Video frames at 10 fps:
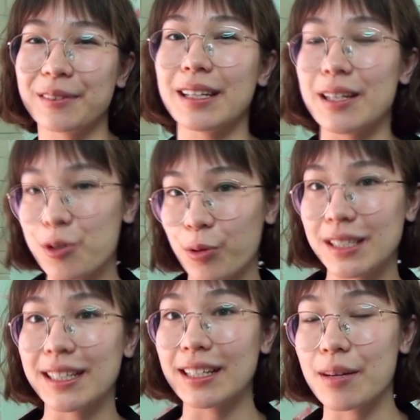he enjoys
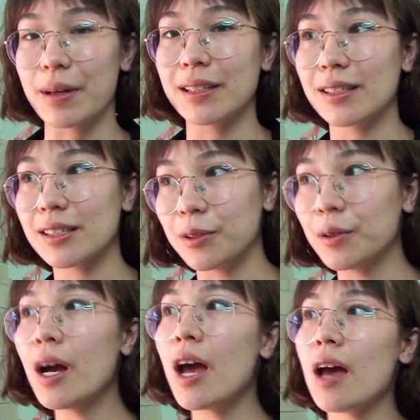the independence too.
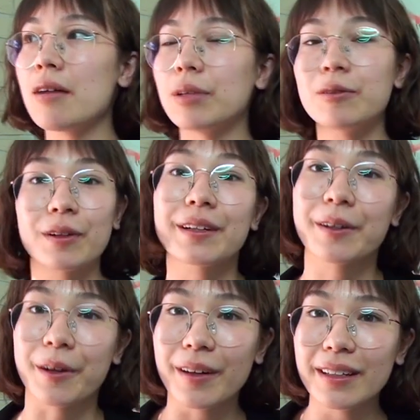But for a
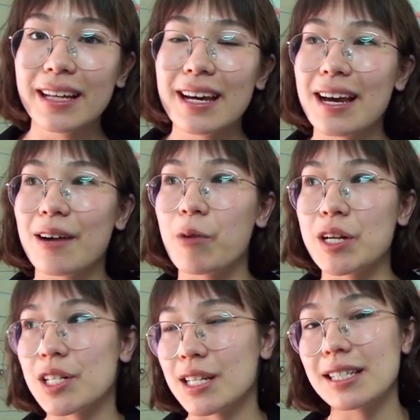girl, when
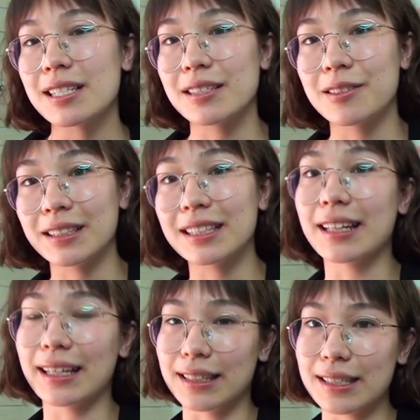she's treated
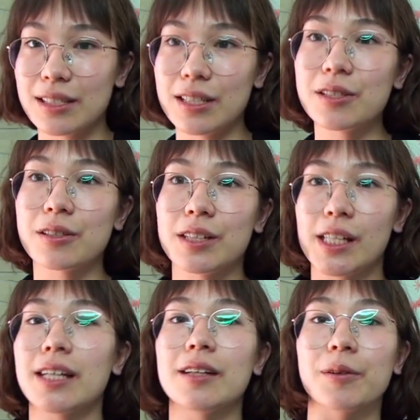like this, she
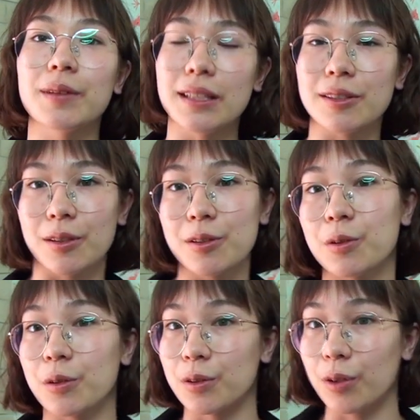can only turn to
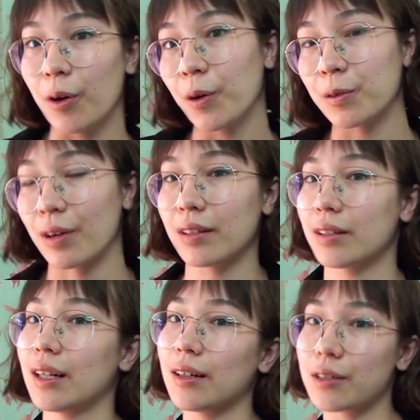her doll rather
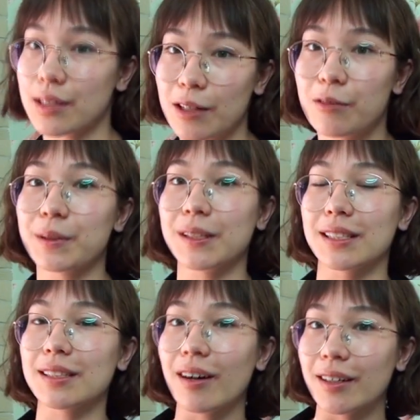than herself because
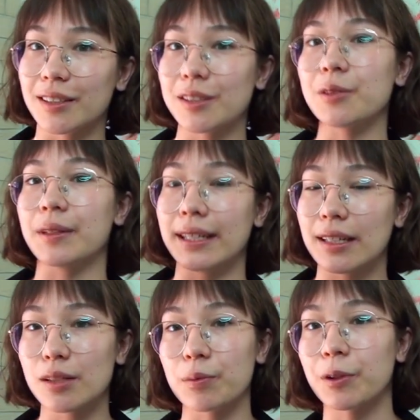it's harder to like
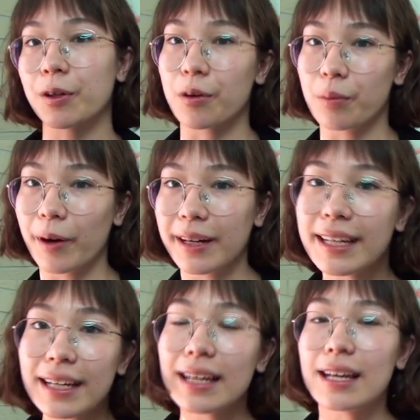explore her body